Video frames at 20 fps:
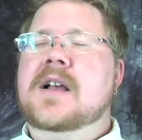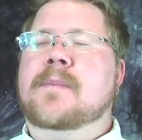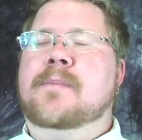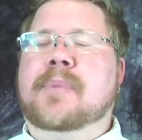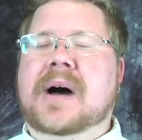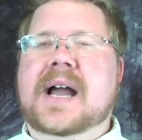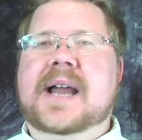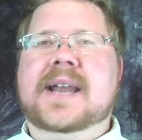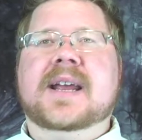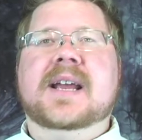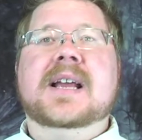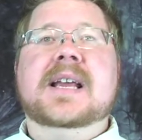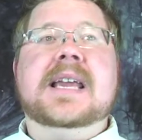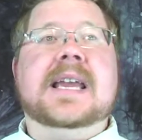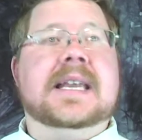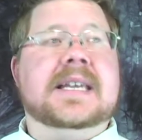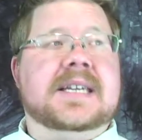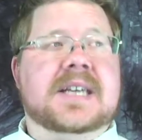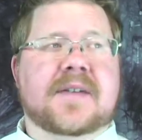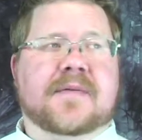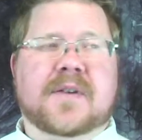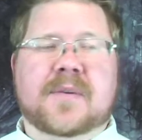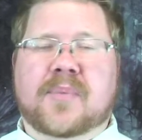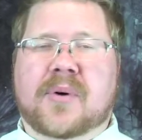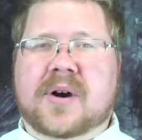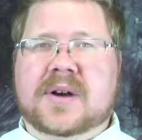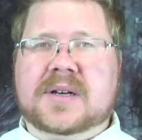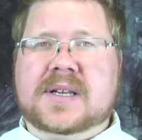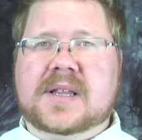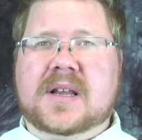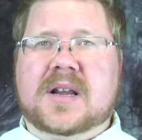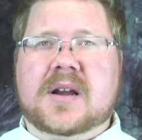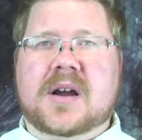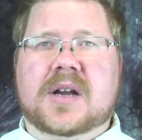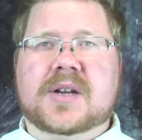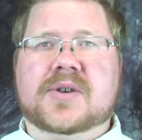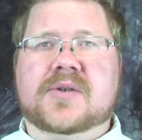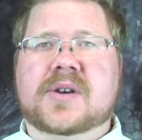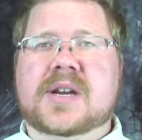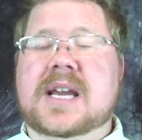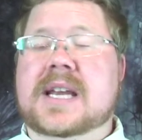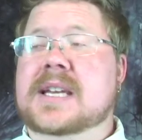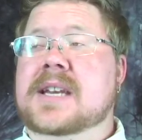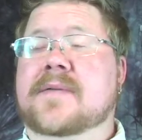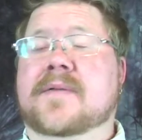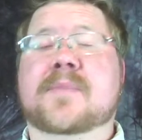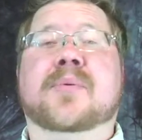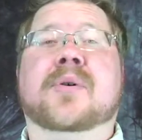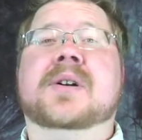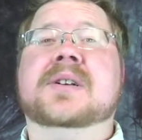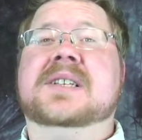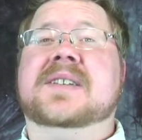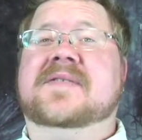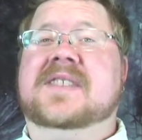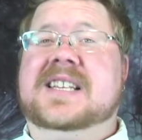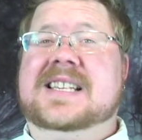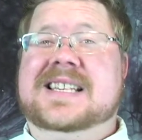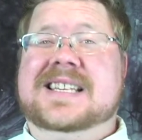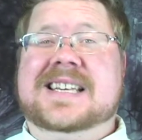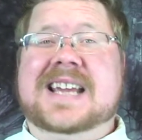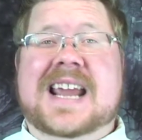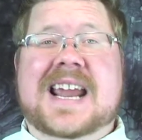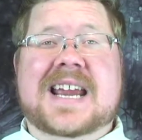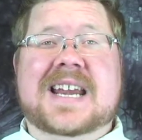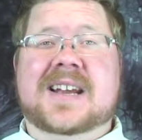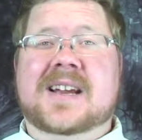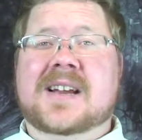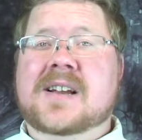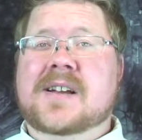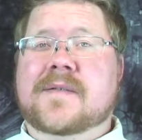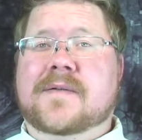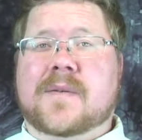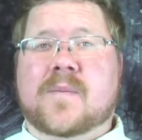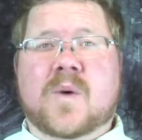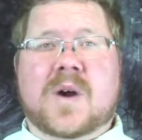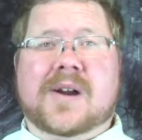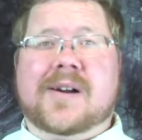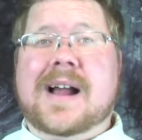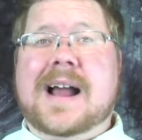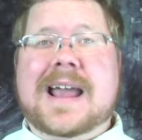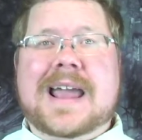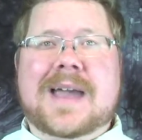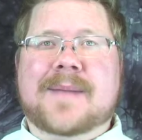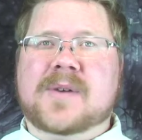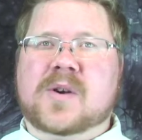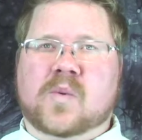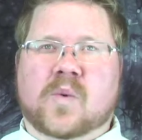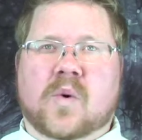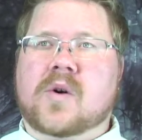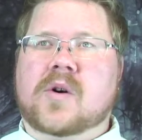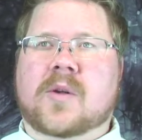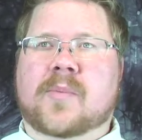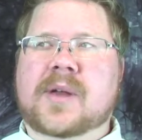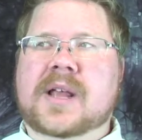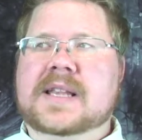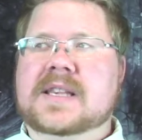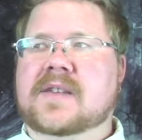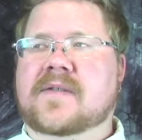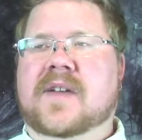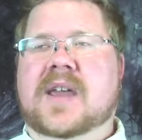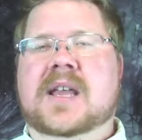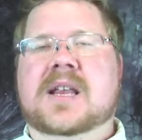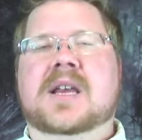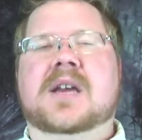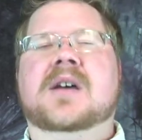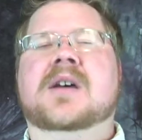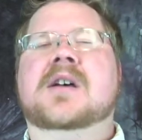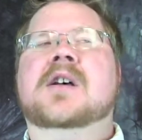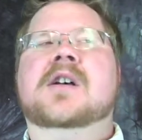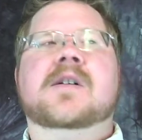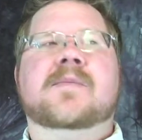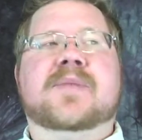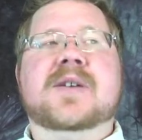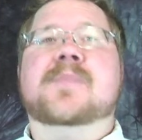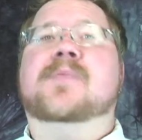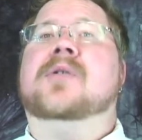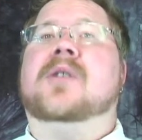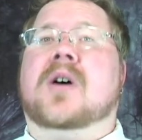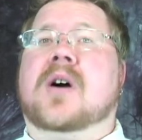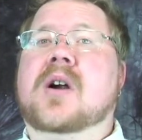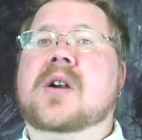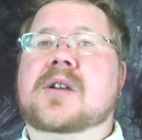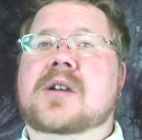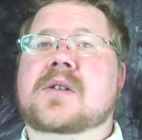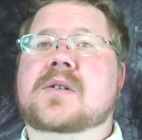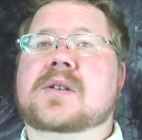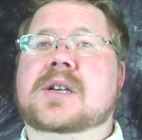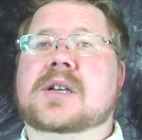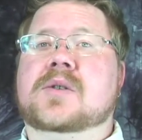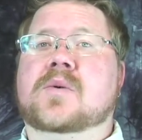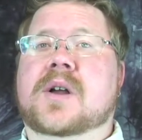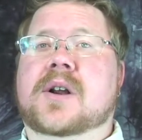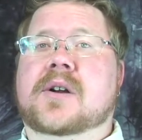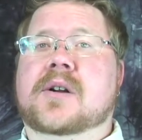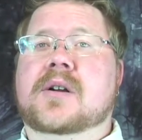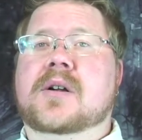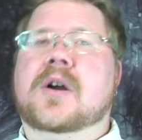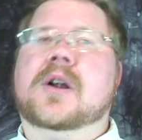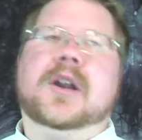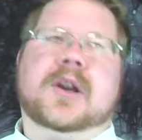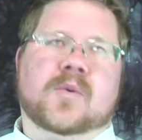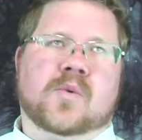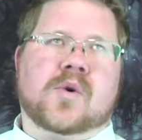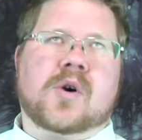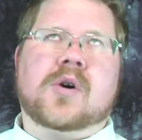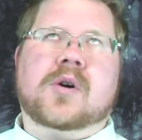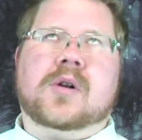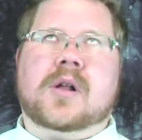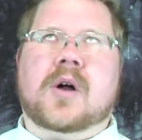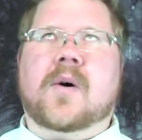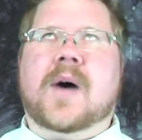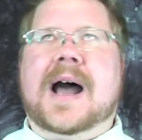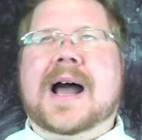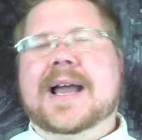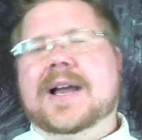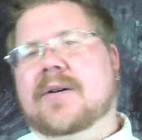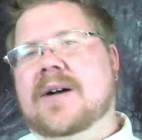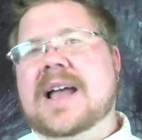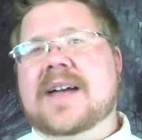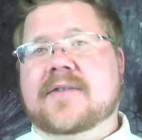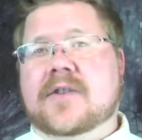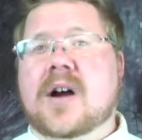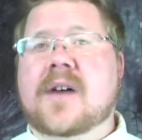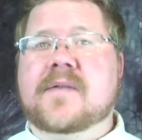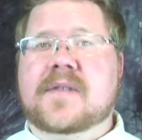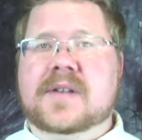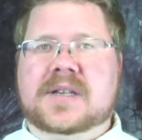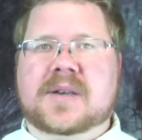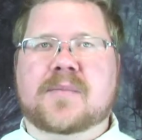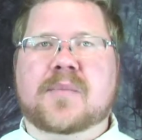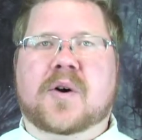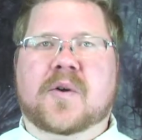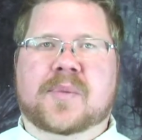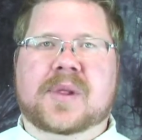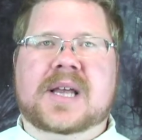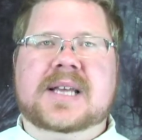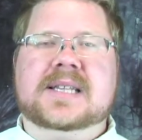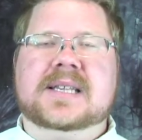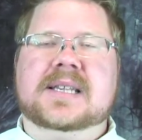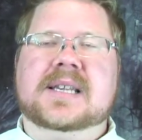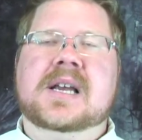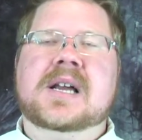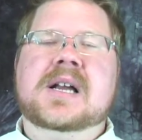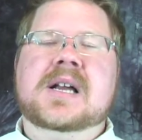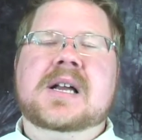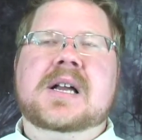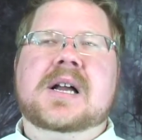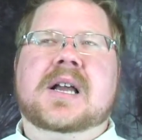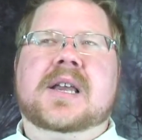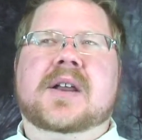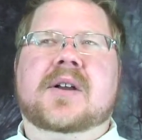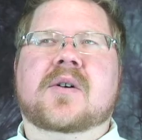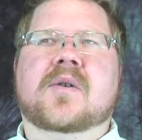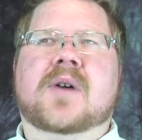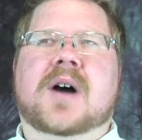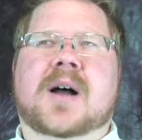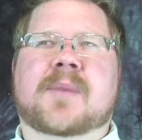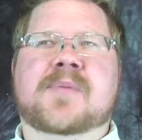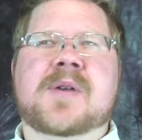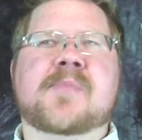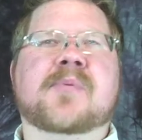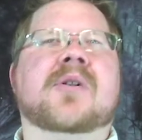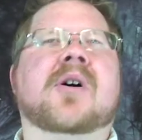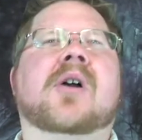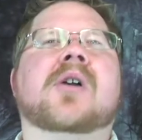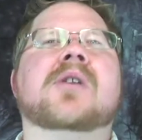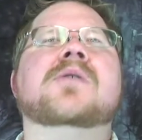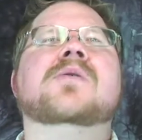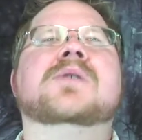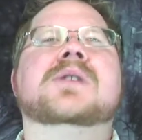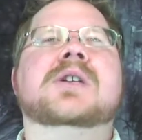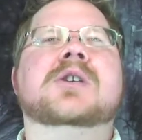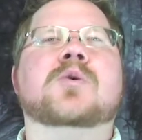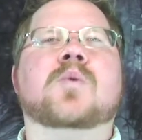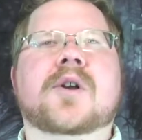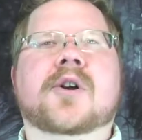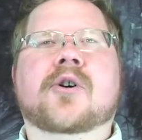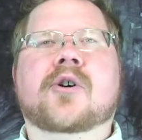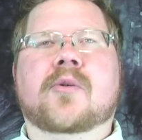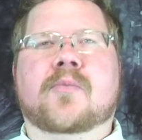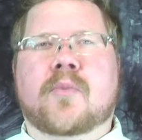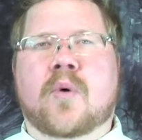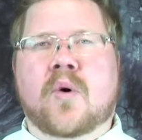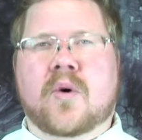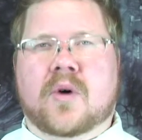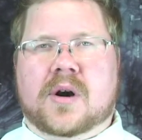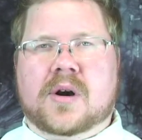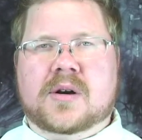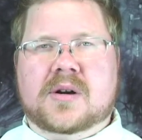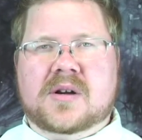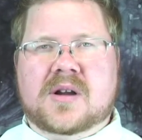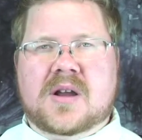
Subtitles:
But in different parts of the country, in different parts of the state, from where I am in rural Pennsylvania, people are using Twitter. Or in rural Ohio, I have an office in both places. People are using Twitter more.